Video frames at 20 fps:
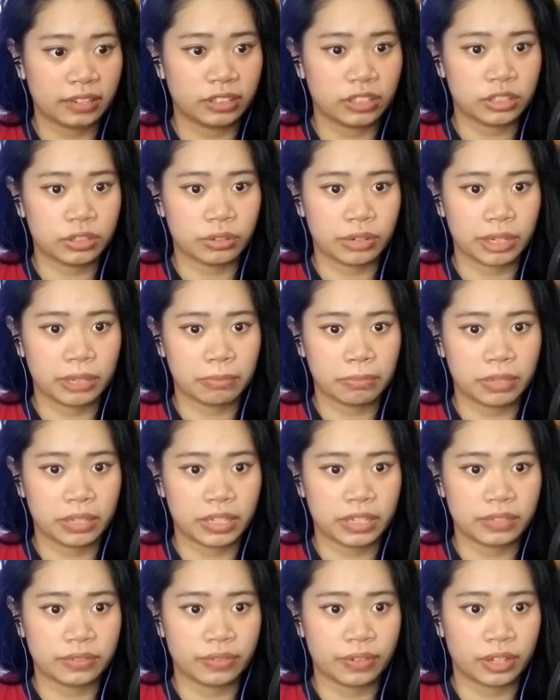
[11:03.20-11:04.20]
the screen,
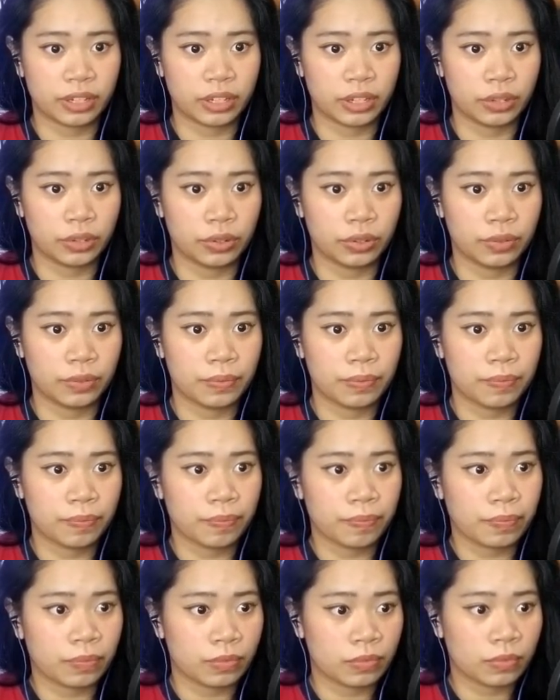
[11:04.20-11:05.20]
please. Fuck you.
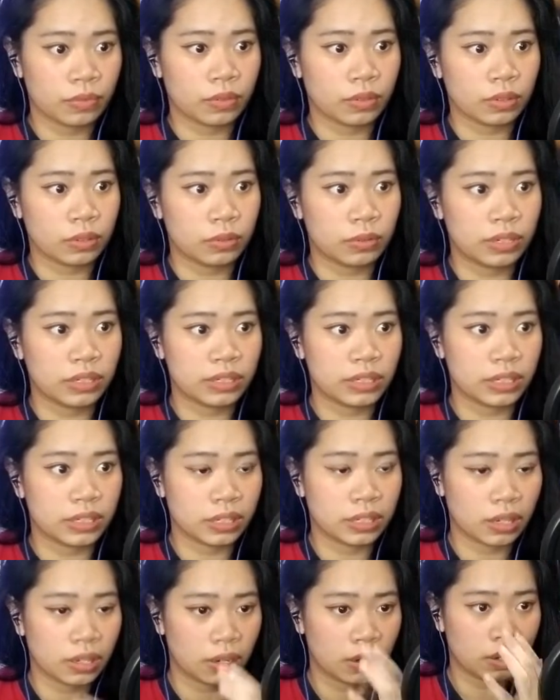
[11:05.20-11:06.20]
What is this?
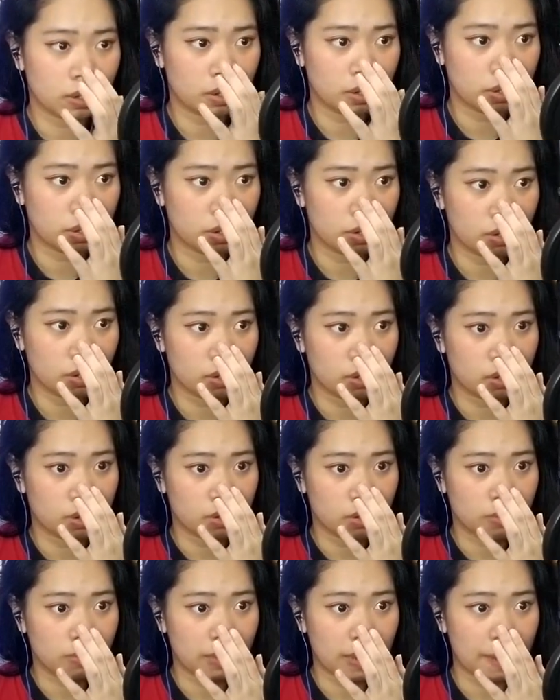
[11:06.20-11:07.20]

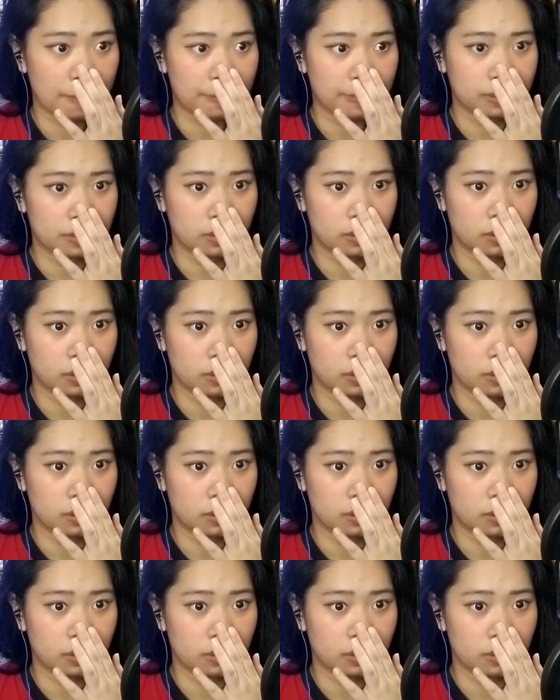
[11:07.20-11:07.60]
What happened?